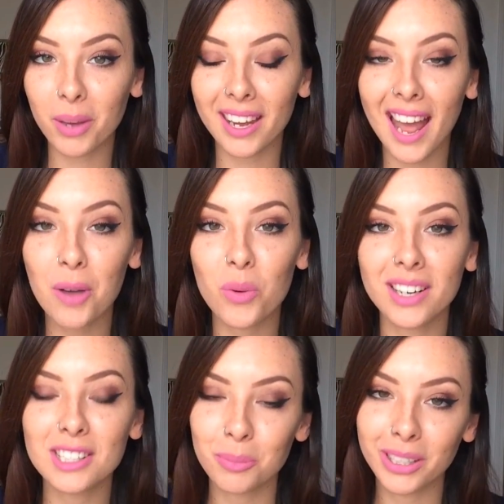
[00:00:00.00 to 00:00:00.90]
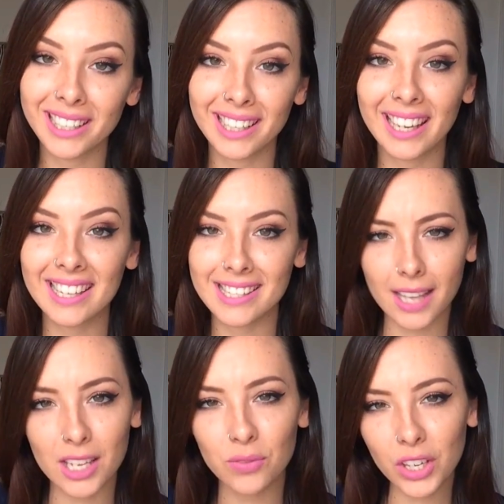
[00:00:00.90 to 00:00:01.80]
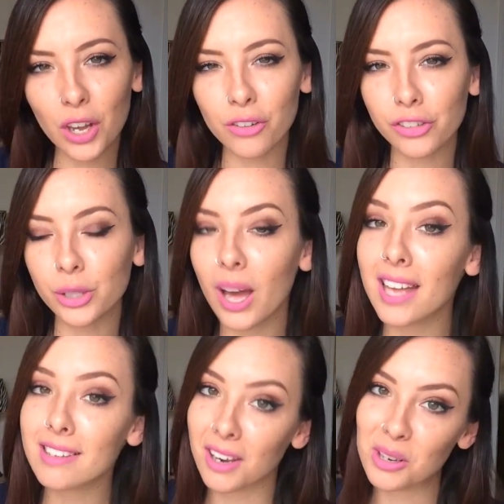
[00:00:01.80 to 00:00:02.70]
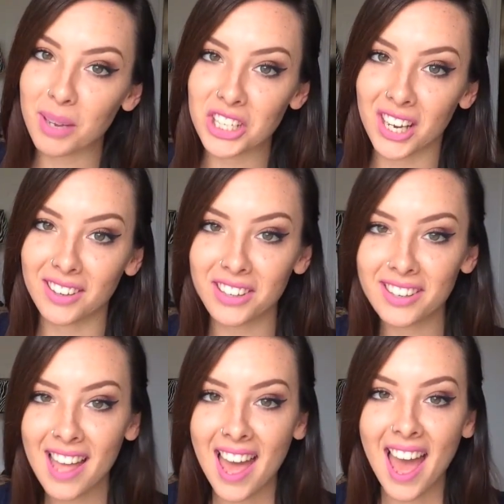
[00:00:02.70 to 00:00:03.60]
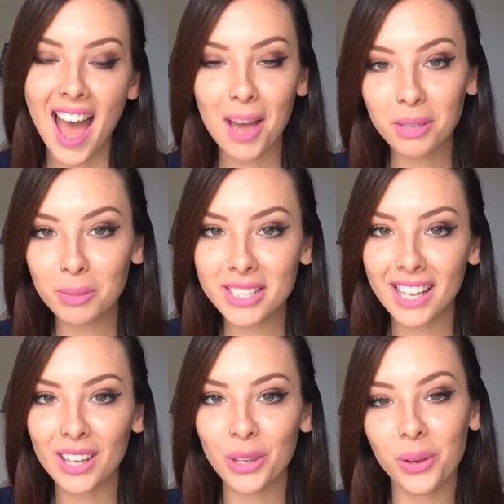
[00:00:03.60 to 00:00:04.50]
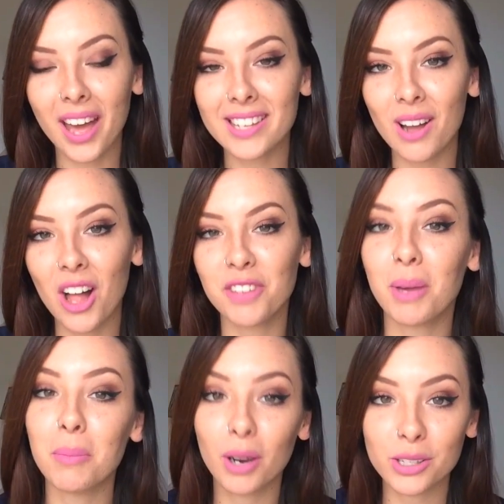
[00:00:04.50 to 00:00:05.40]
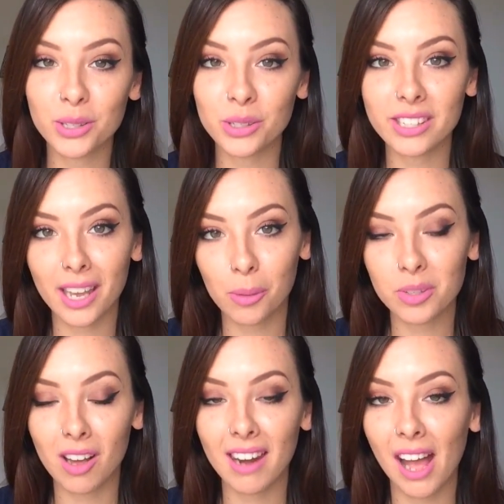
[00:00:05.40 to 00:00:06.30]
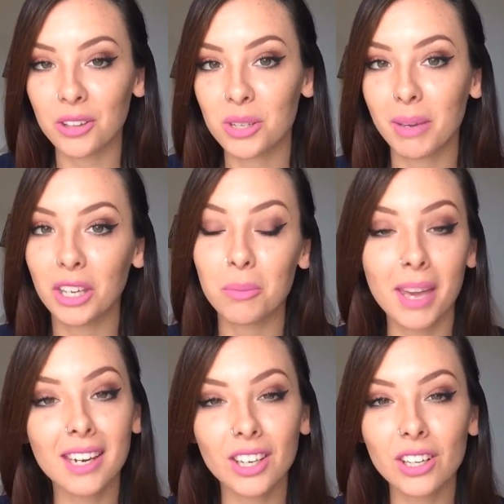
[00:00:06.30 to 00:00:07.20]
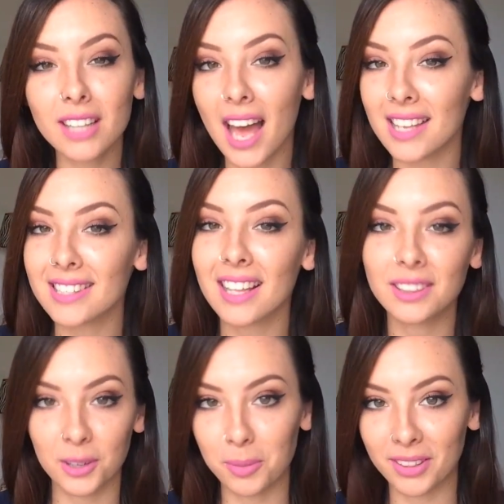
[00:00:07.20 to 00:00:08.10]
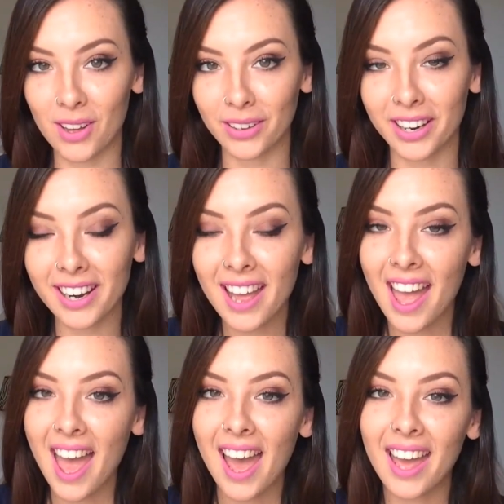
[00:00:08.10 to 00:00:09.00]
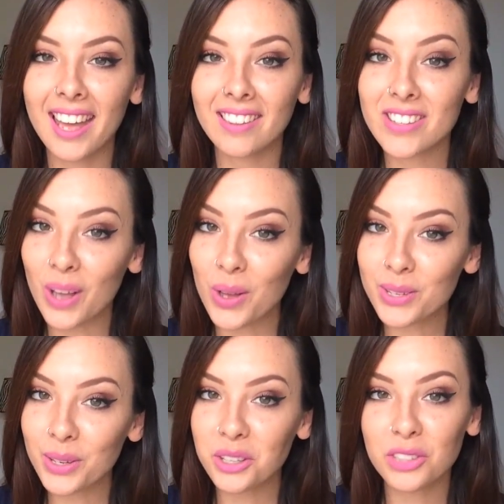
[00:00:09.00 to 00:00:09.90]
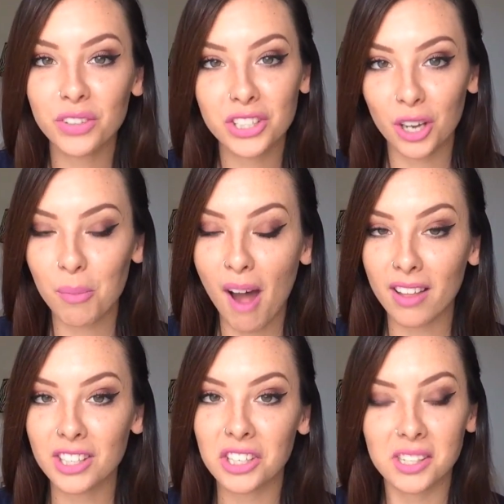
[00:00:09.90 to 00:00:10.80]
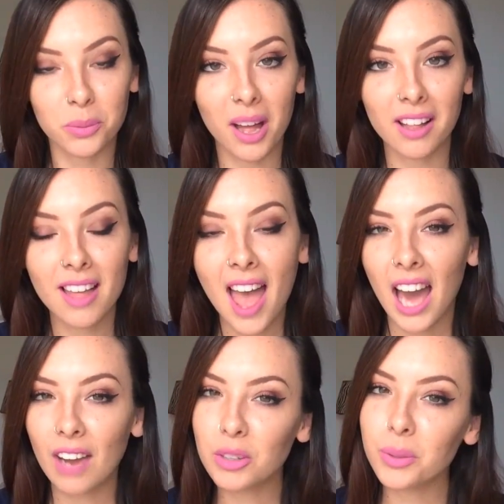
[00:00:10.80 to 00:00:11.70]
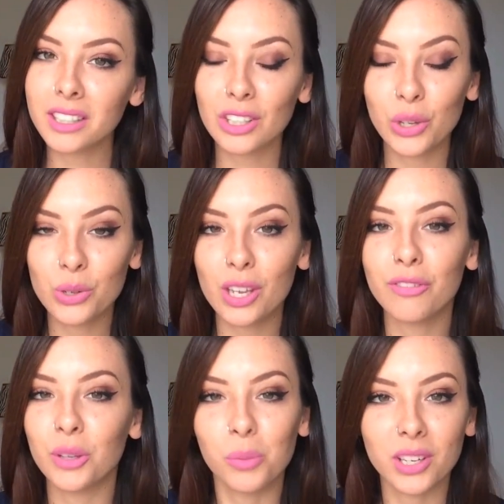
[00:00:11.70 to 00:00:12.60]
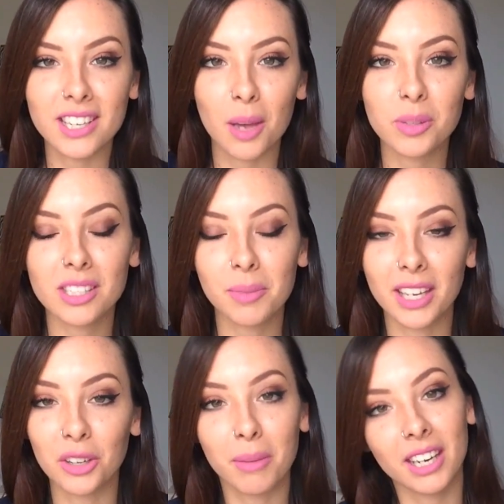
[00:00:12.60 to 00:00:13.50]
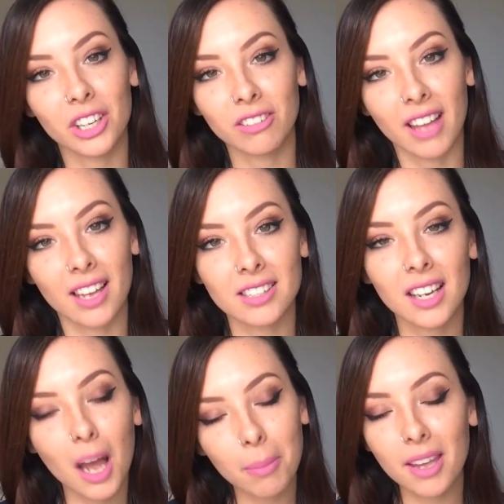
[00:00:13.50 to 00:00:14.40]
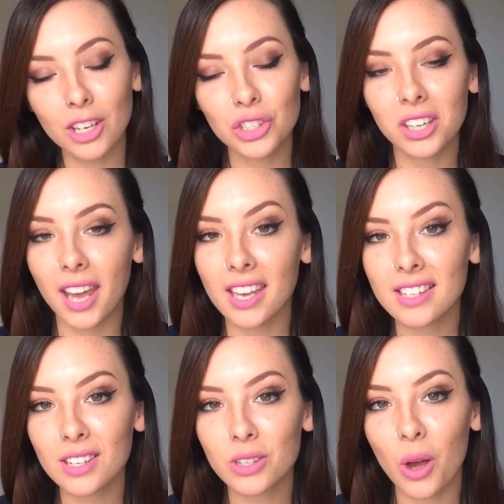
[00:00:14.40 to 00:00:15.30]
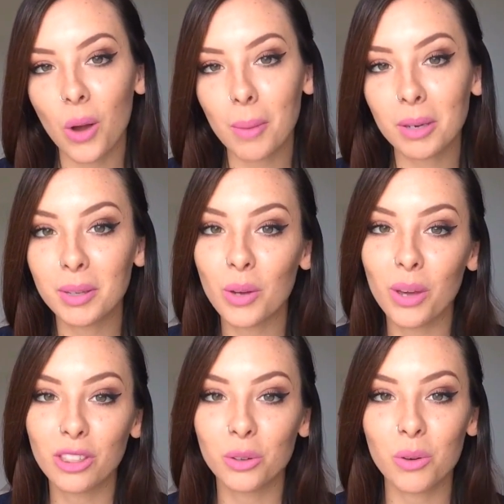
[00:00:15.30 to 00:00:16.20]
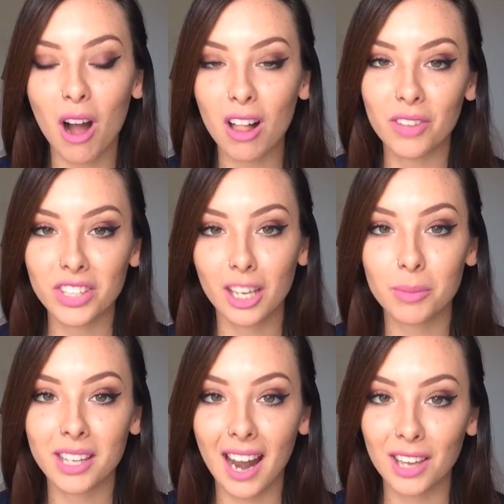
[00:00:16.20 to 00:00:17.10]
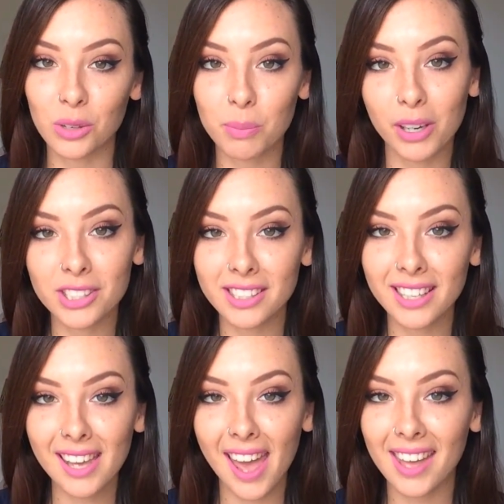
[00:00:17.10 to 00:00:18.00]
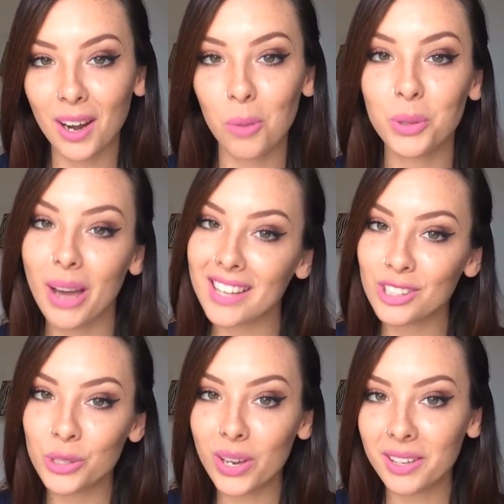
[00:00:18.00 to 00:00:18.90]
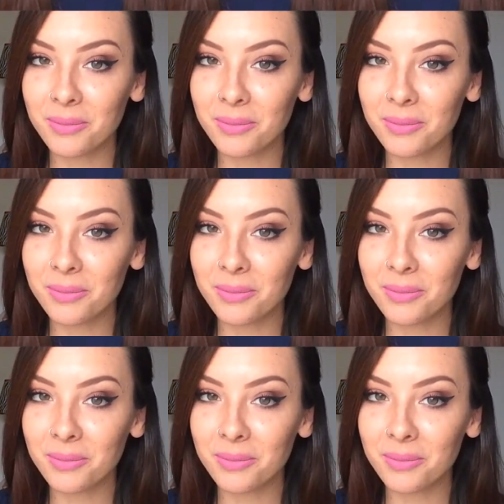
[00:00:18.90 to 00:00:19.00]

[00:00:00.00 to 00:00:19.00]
but I wanted to put it in a concise video for you guys here on my channel. I'm going to be telling you guys all of my personal tips on how to make your manicure last a little bit longer. And this also goes for gel polish as well. Everyone can use a few more tips to make your manicure last a couple extra days. So I'm going to be going through all of the tips that I use personally, and I hope you guys enjoy.